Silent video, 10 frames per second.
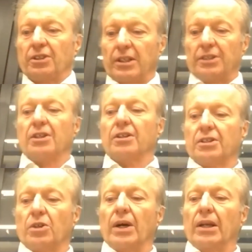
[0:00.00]
The list
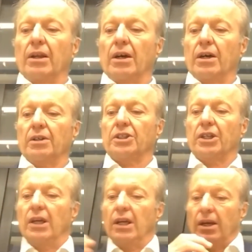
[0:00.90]
is quite large,
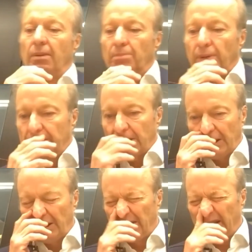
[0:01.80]
but
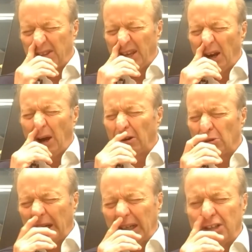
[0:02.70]
they are a
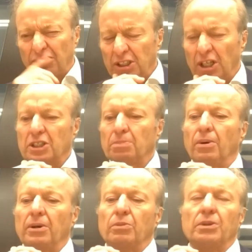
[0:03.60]
regulatory touch
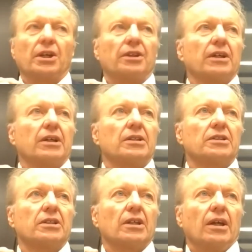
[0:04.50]
point, which I think
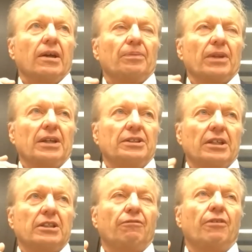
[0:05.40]
is
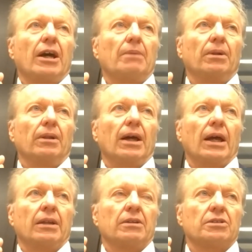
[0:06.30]
identifiable
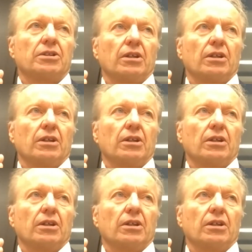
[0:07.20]
and